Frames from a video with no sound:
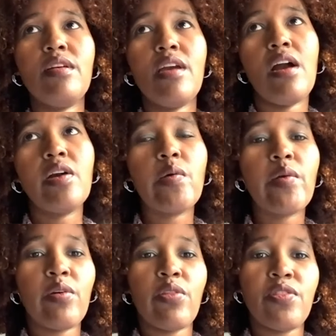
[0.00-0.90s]

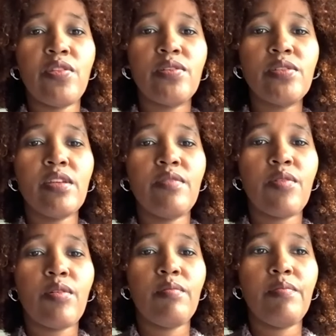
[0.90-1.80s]
hungry or thirsty
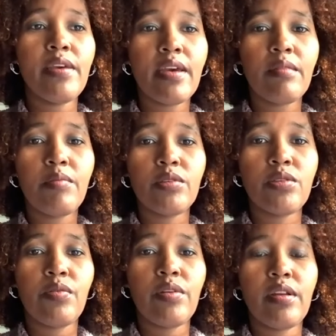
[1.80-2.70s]
for be able to
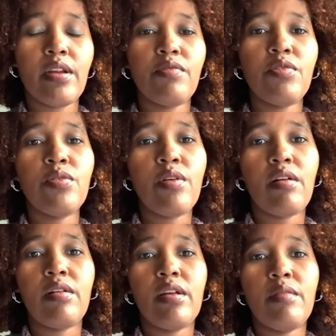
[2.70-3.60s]
read. And if you
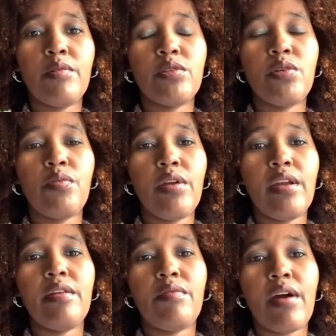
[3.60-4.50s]
are able to read
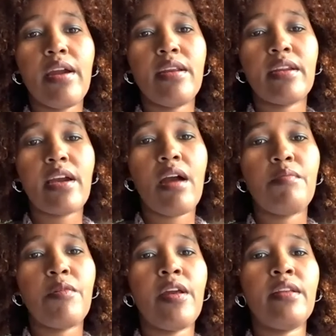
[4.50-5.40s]
and write and
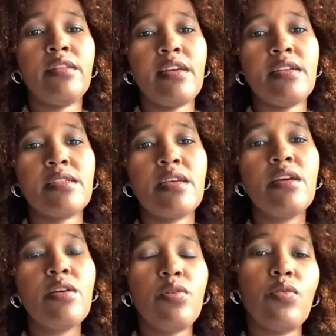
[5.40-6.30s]
comprehend things,
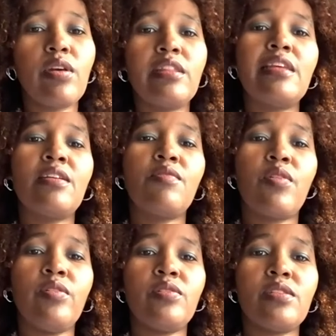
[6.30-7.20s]
you can think for
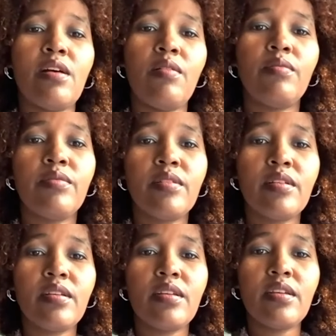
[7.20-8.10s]
yourself.
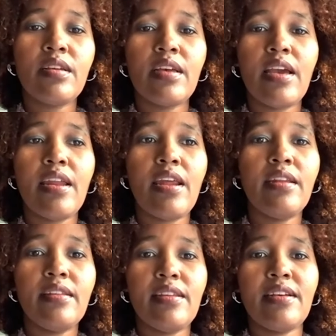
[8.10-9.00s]
And
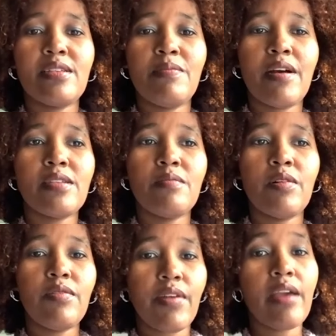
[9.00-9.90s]
anything is possible.
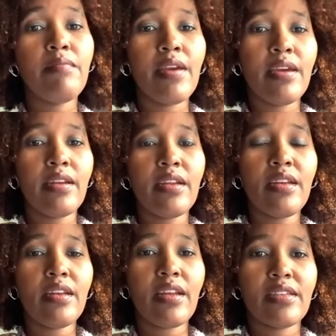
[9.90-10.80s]
If I made it,
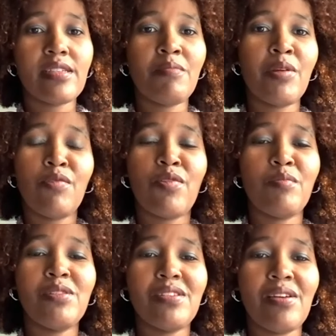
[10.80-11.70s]
like somebody
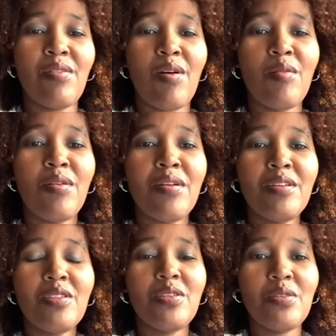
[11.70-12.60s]
from zero
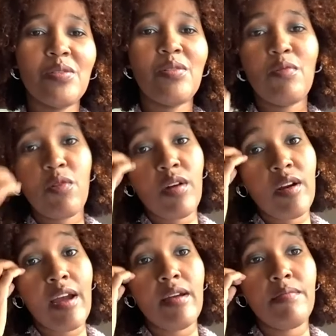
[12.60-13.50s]
to where
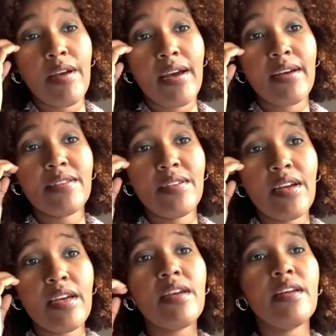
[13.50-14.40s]
I am at
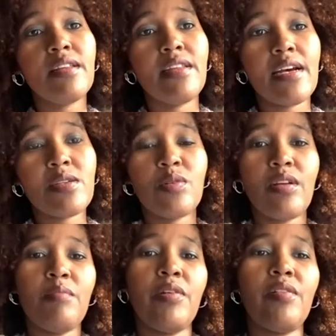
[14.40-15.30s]
today, that's what
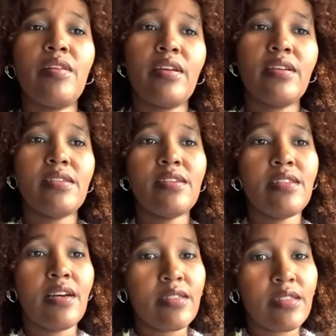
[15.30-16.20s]
America is
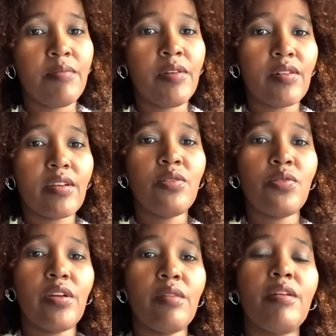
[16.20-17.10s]
that's American
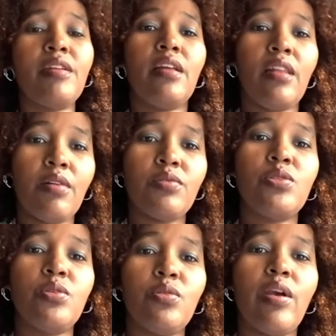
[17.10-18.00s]
dream, and it allows
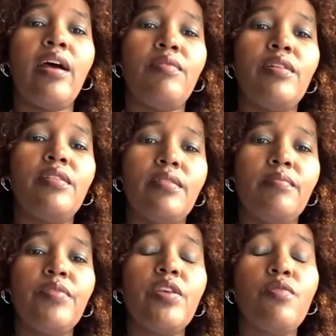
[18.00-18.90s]
you to have it
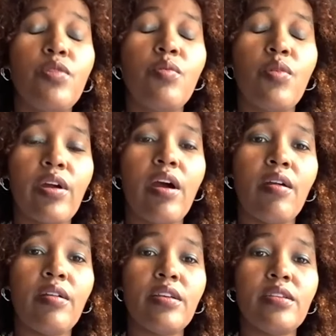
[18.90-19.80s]
if you work
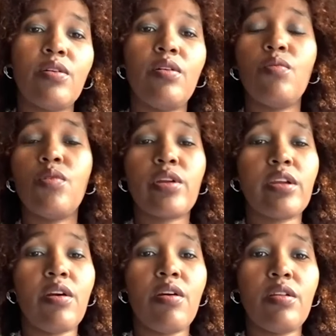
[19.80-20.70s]
hard. It's all working
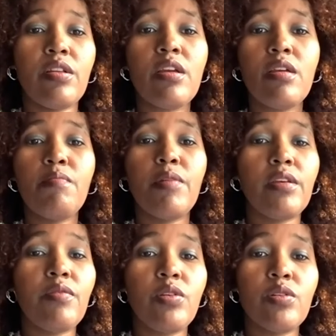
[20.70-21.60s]
hard,
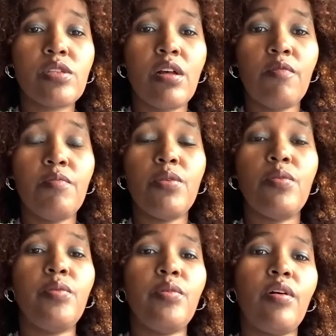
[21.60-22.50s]
believe in yourself, be
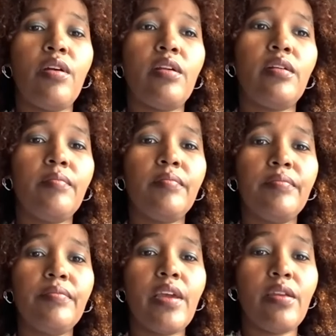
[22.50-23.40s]
who you are,
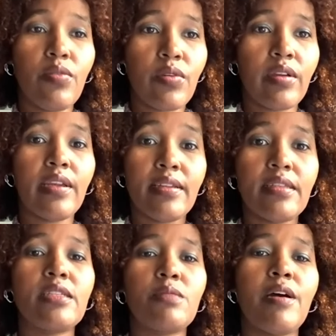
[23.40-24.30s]
and you can,
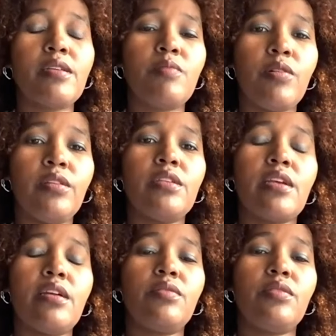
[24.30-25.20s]
anything is possible in this
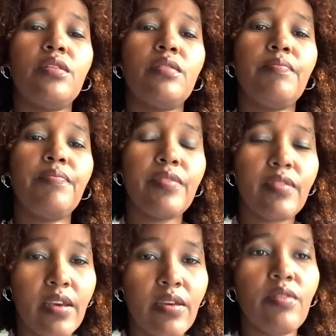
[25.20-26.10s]
country.
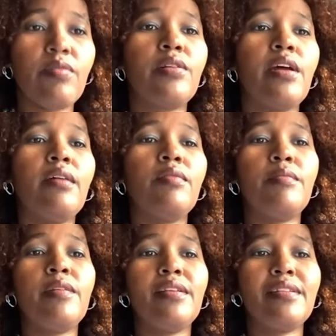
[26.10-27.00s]
Thank you for having
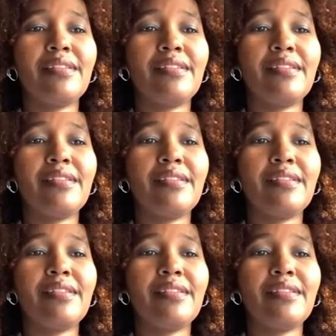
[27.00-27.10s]
me.